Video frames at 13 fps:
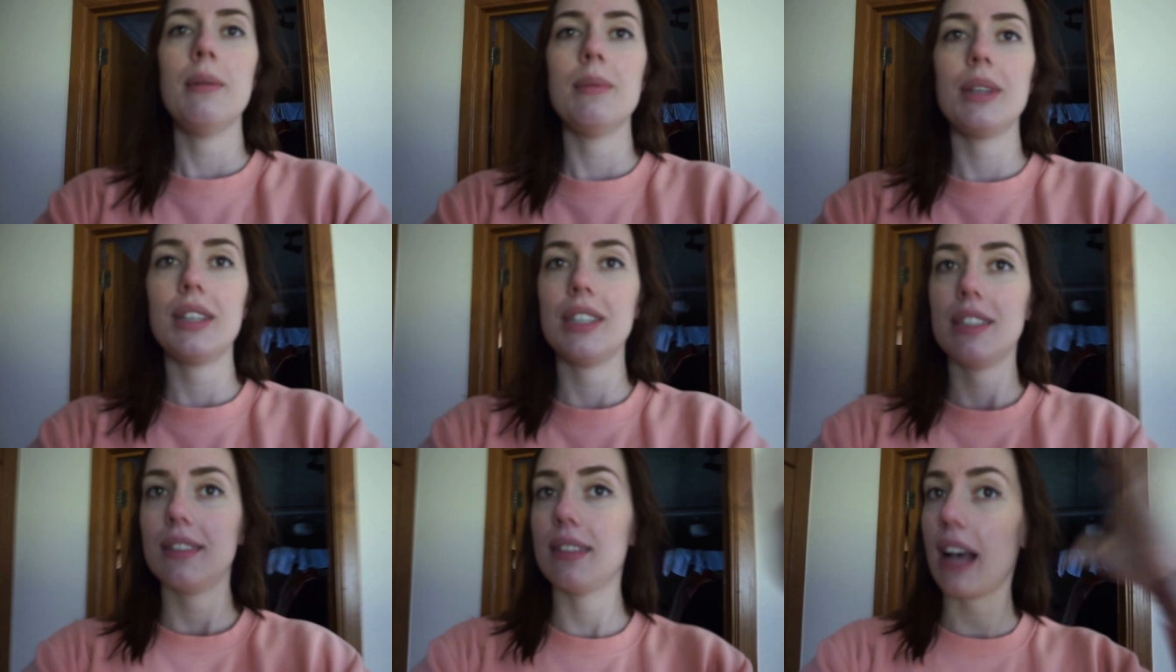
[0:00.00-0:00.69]

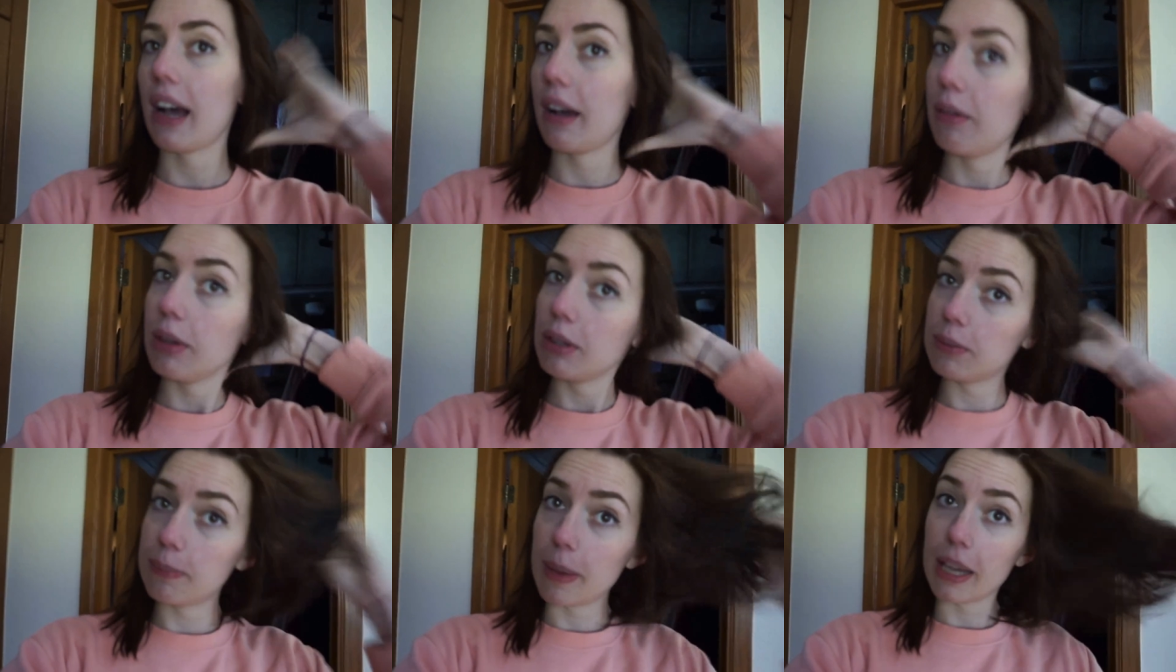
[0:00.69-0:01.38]
because I
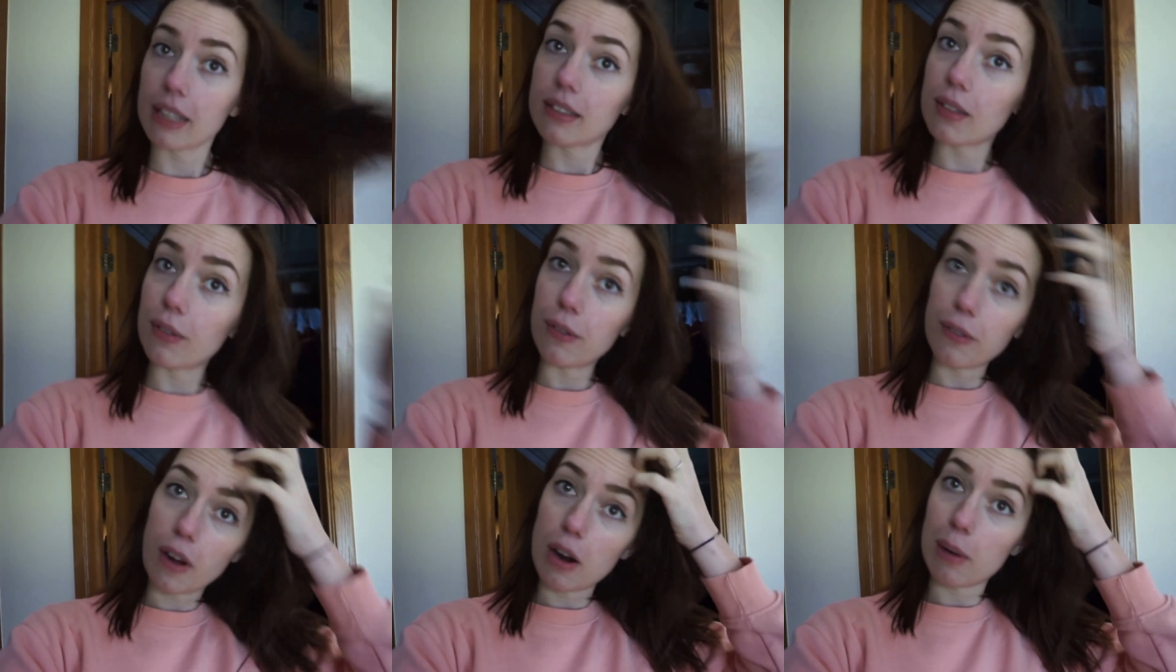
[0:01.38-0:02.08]
respect
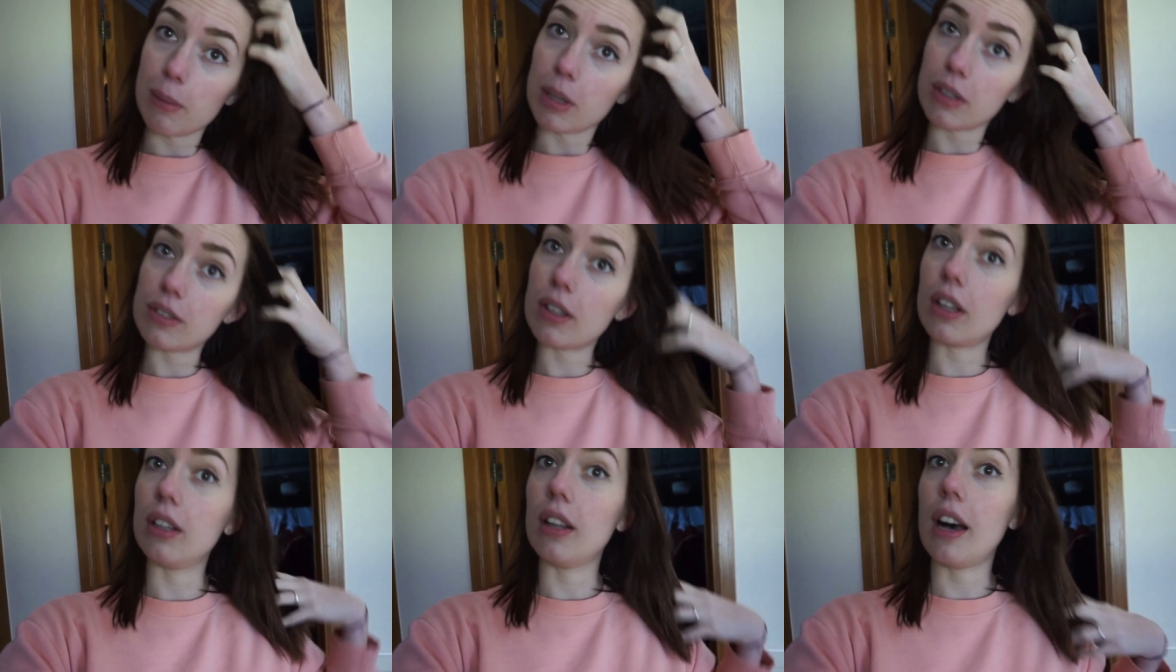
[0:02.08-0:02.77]
farmers
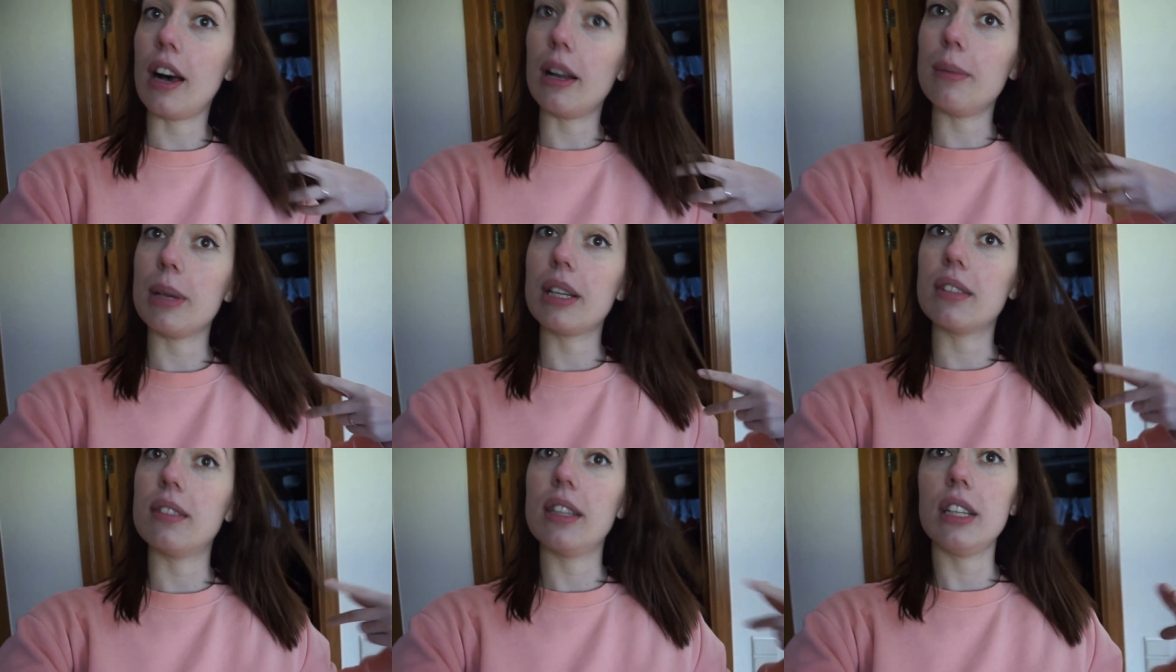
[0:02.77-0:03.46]
a lot
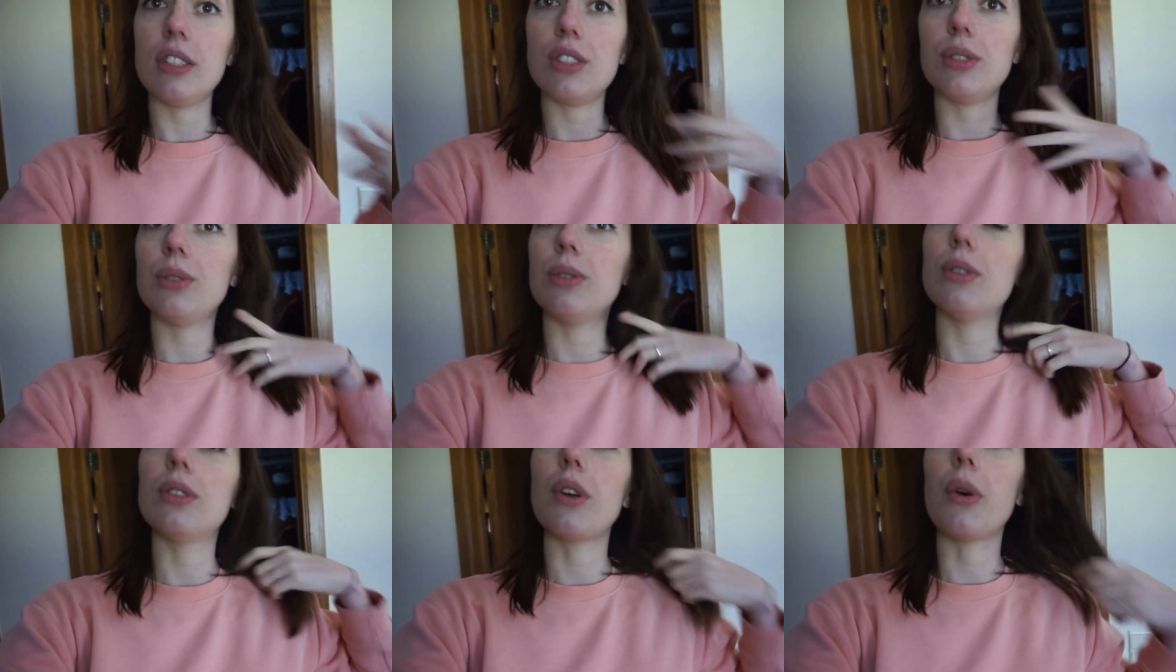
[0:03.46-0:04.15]
because they do
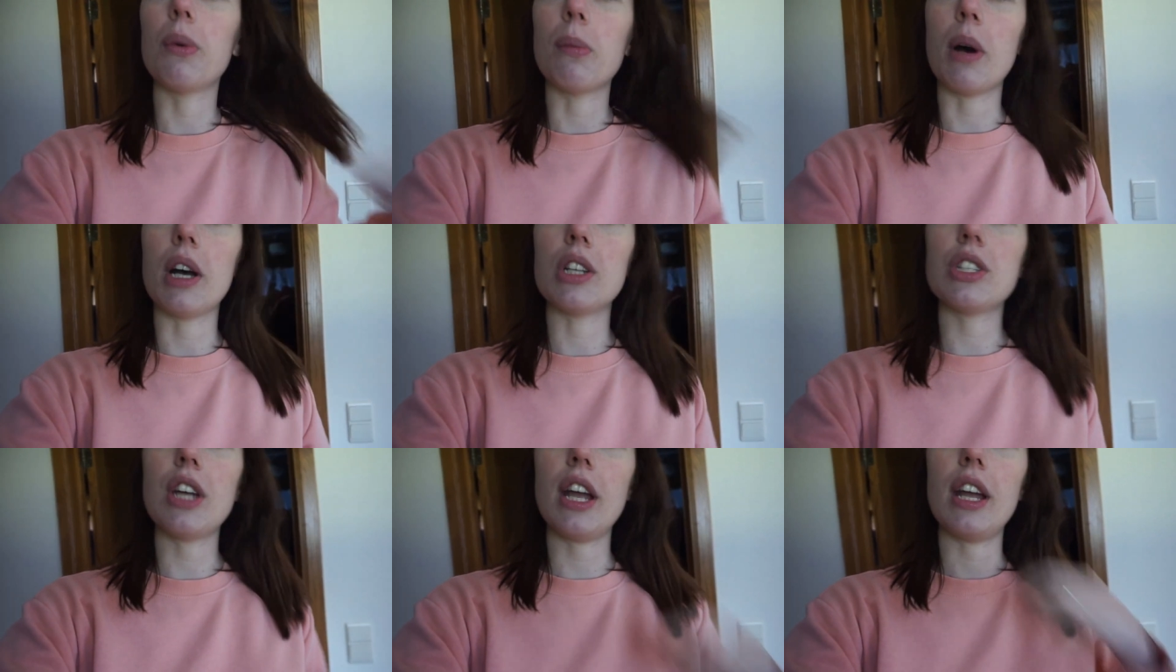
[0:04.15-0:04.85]
so
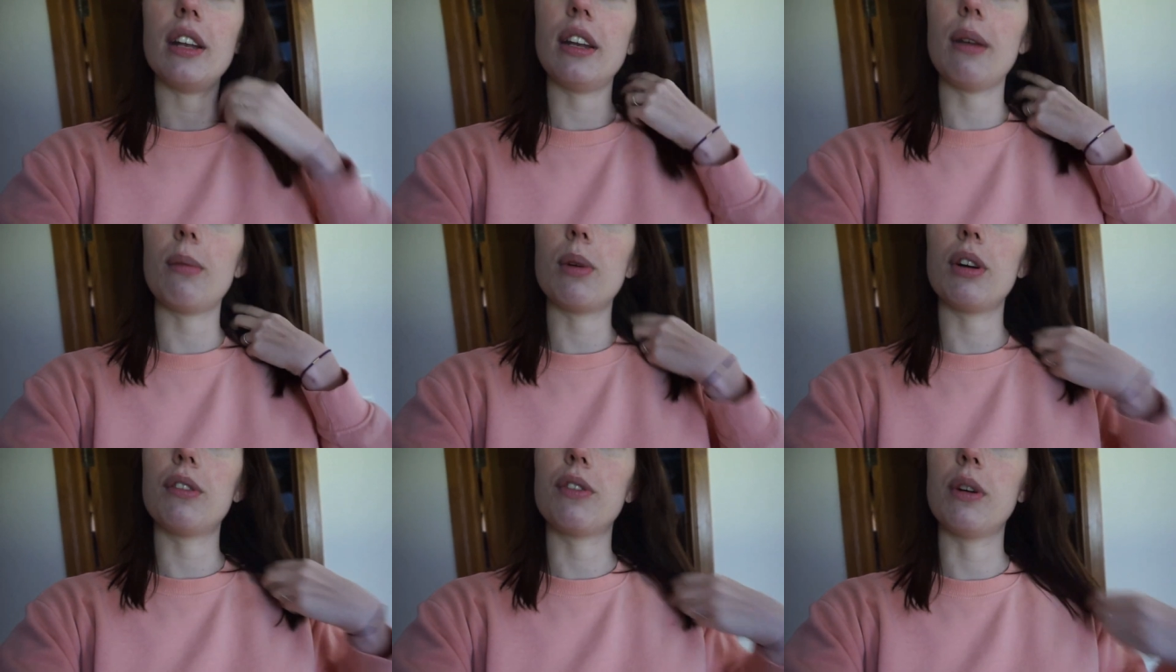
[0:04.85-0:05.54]
much and they
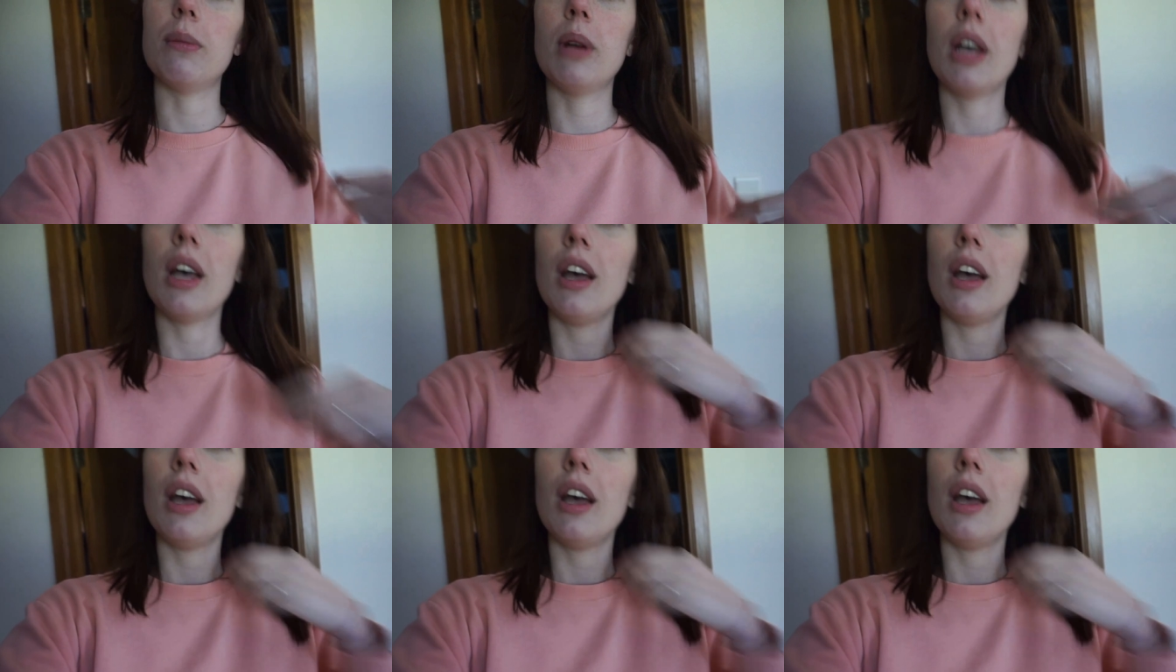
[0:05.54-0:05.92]
work from